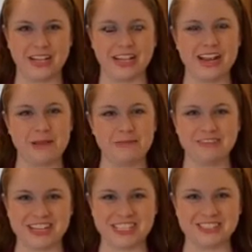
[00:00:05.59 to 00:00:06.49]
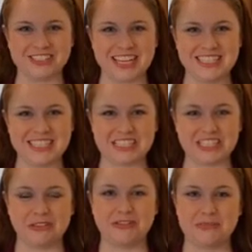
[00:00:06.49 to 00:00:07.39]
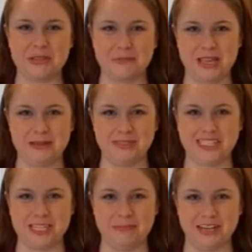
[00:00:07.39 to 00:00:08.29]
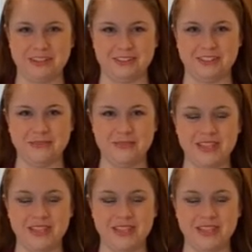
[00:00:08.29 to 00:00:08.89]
and I'm a registered dietitian from UPMC Pinnacle.